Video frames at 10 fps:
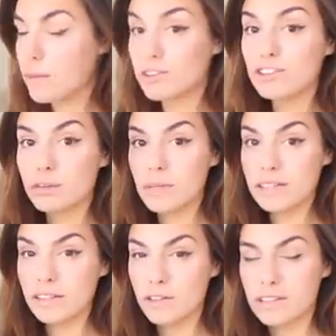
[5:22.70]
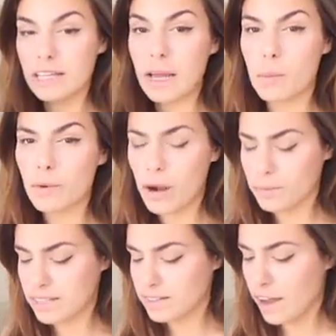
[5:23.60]
I've also been using a
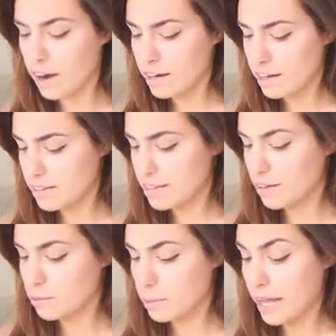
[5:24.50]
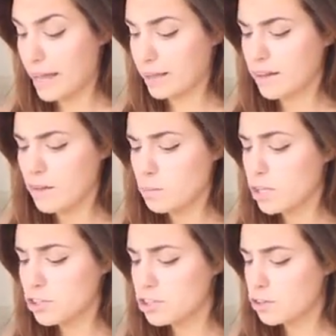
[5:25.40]
brown mascara instead of black.
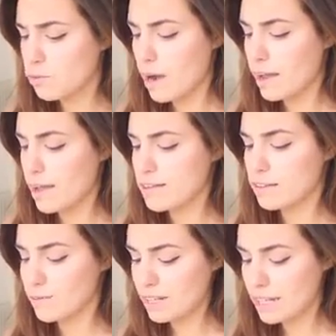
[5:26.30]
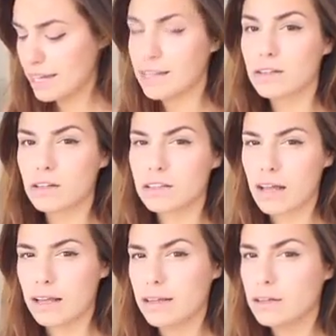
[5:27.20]
Not sure why, I just feel like it looks
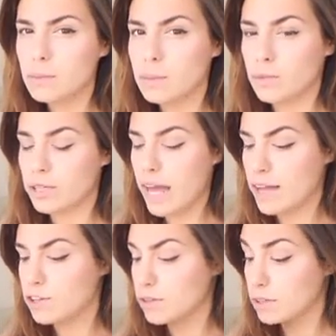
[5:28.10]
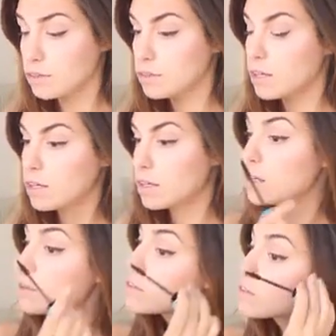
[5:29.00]
a little bit more natural.
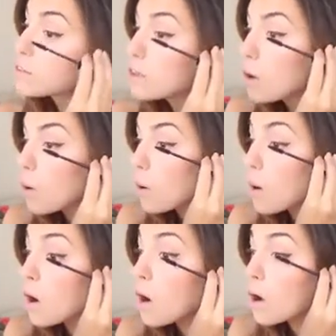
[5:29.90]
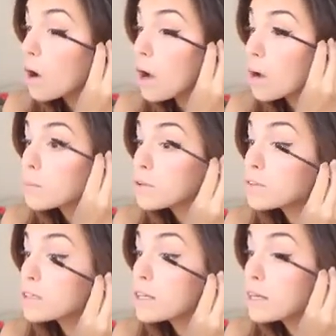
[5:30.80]
So I'm
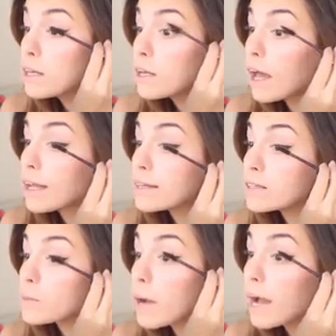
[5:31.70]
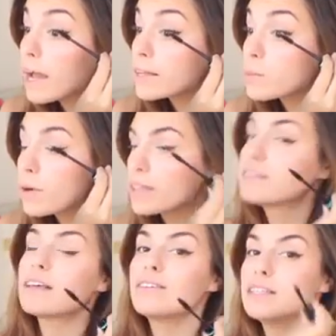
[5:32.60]
using it, and it's by the
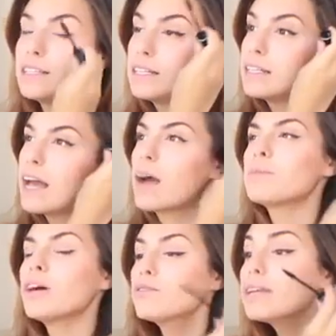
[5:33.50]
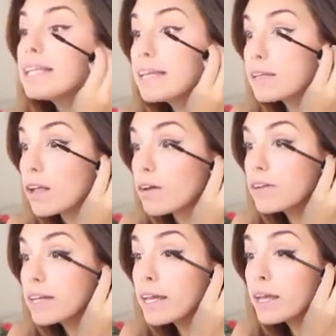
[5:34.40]
brand 17. I'm not really
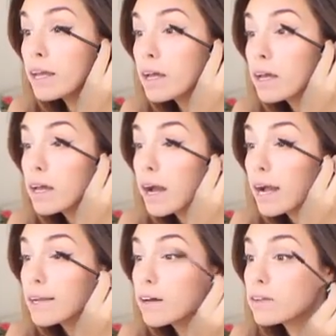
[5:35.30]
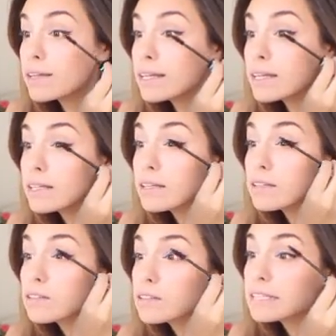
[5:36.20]
loving it. I don't think it
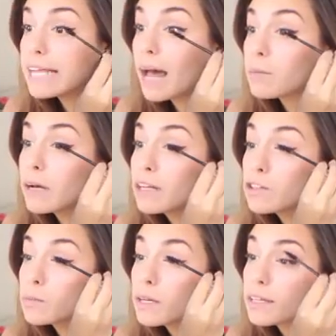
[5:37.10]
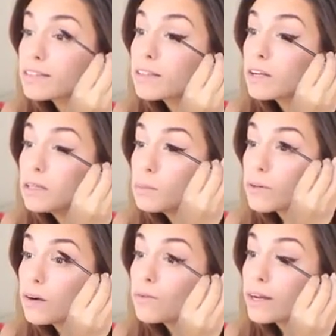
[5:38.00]
does that much, but it's the only
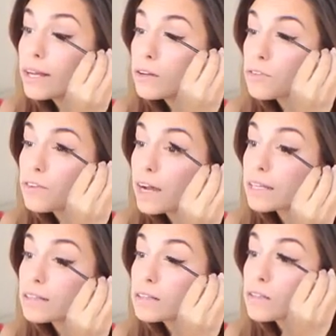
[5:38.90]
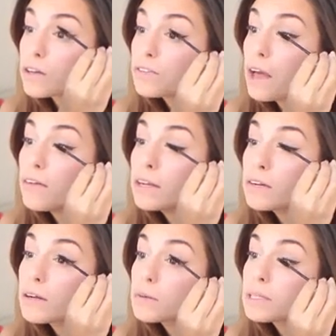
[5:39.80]
brown one I could find. So if you have
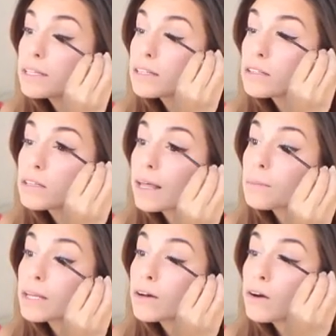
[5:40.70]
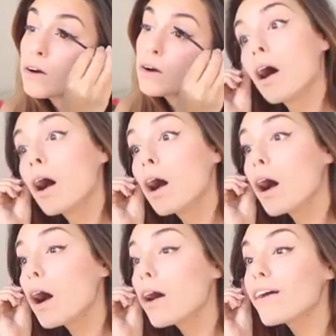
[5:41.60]
any recommendation, let me know.
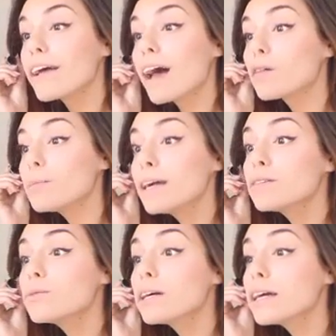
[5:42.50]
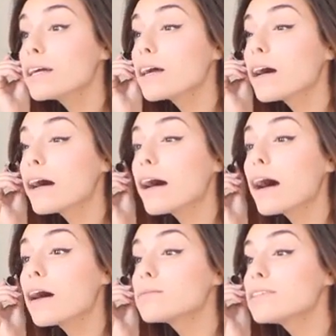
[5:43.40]
Oh yeah, and by the way,
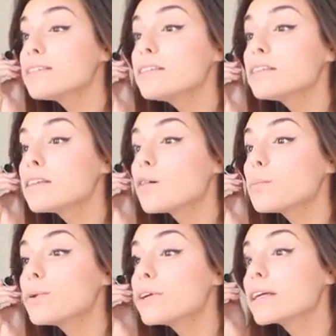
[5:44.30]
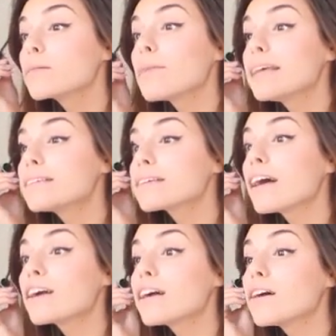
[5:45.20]
I'm still not putting
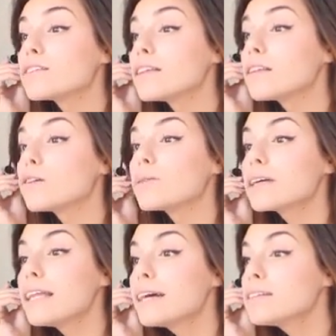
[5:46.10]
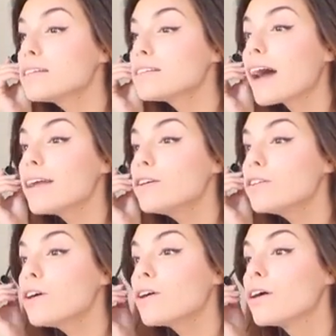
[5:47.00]
mascara on the lower lashes. I
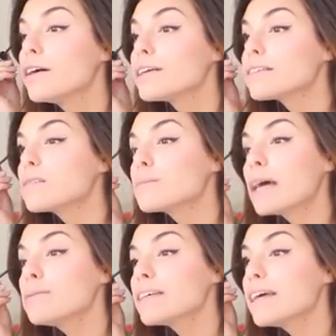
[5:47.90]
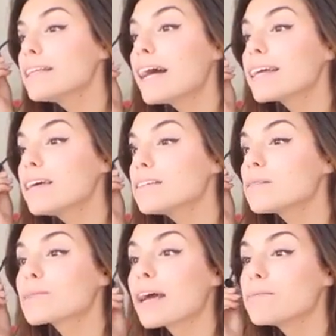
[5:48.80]
don't know. Sometimes I like it,
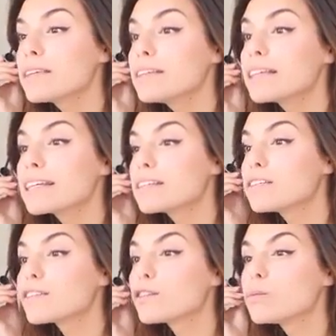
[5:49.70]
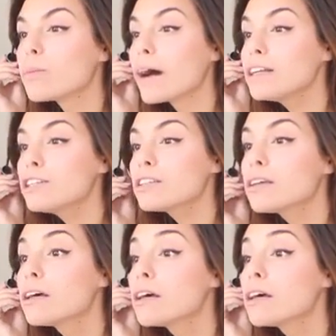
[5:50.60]
sometimes I think it's too much.